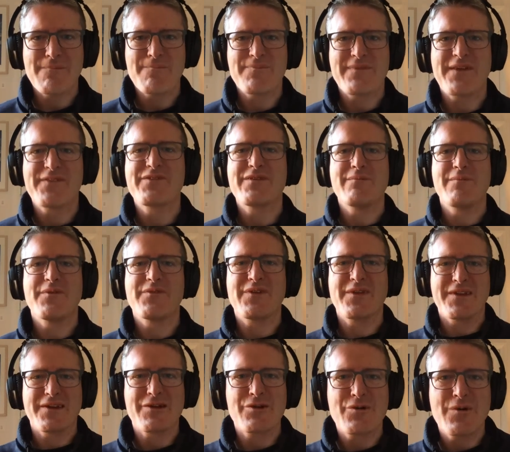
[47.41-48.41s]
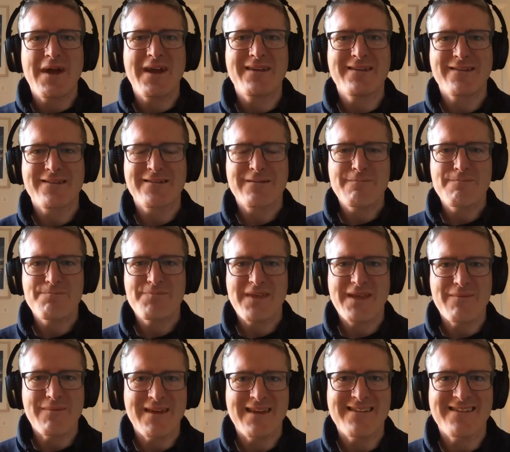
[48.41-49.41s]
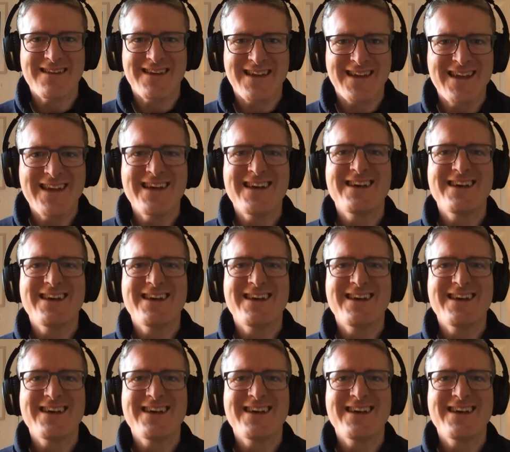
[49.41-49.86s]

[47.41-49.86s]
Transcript: that someone's going to correct it immediately,